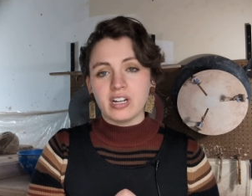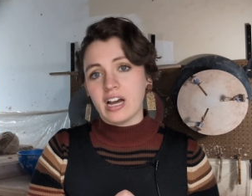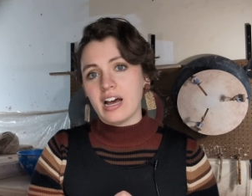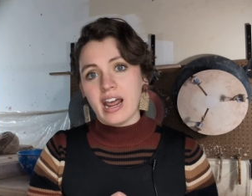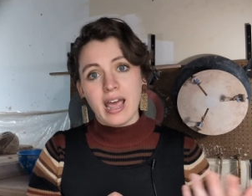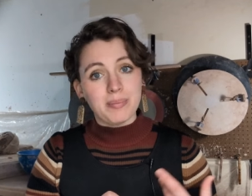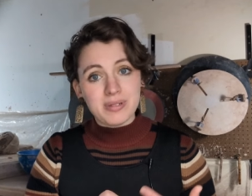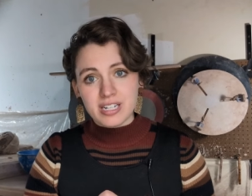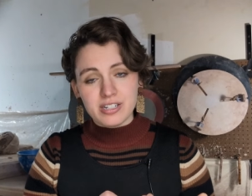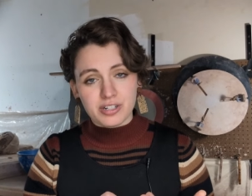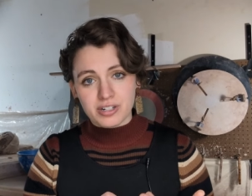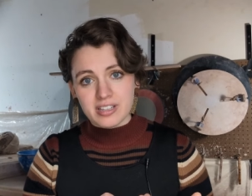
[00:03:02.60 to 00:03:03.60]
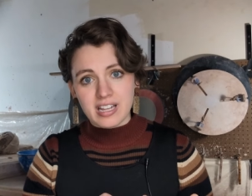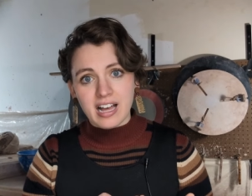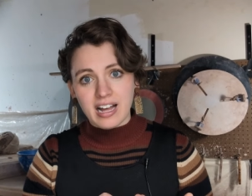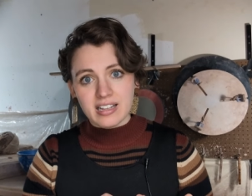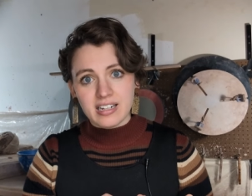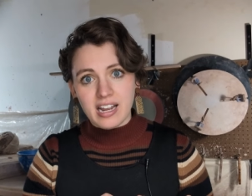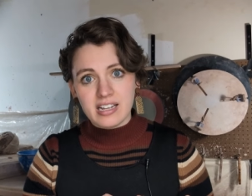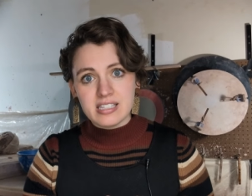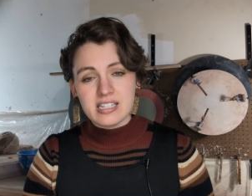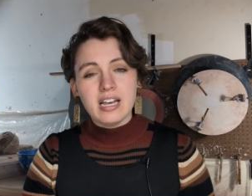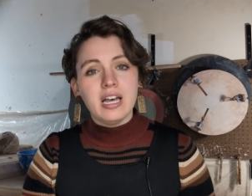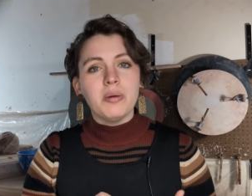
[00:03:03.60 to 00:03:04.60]
it got empty during the
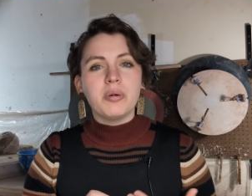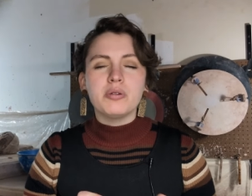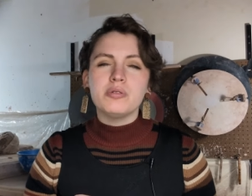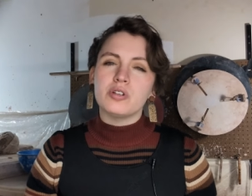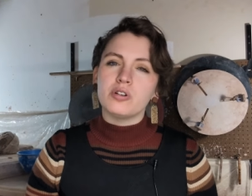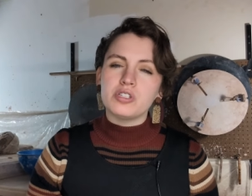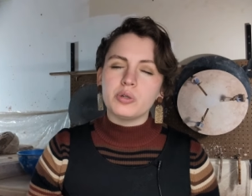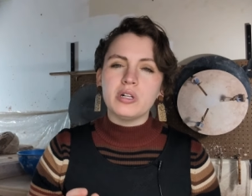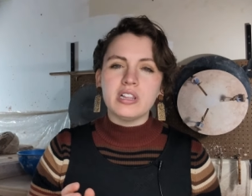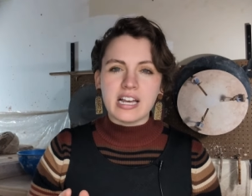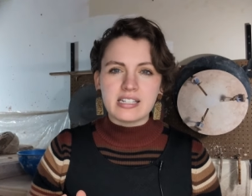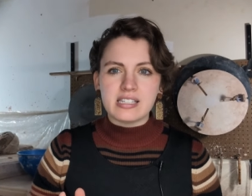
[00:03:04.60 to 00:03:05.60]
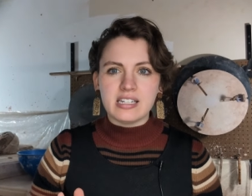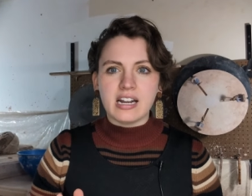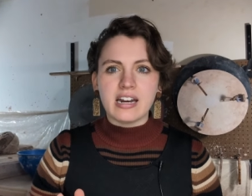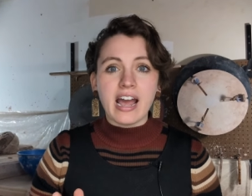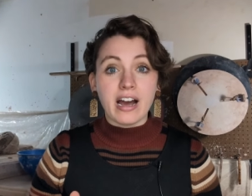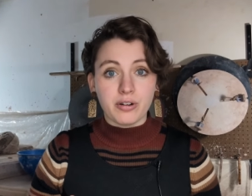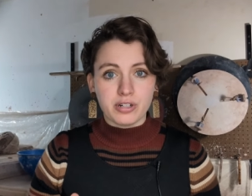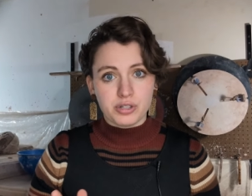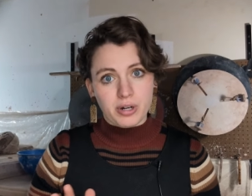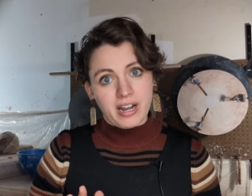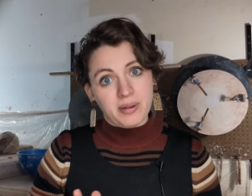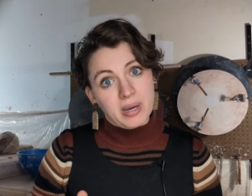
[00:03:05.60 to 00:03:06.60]
holidays, but it was also a lesson on how to
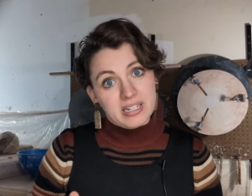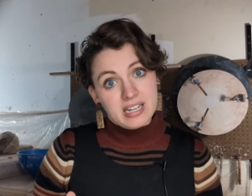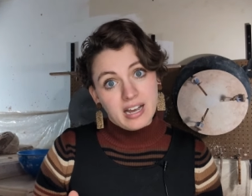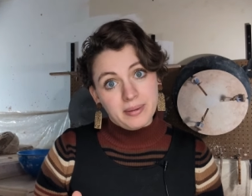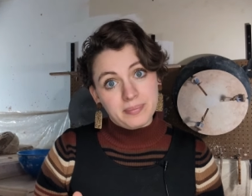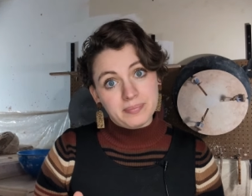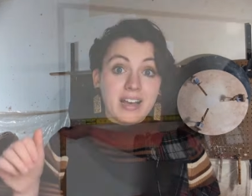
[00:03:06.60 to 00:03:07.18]
track my time.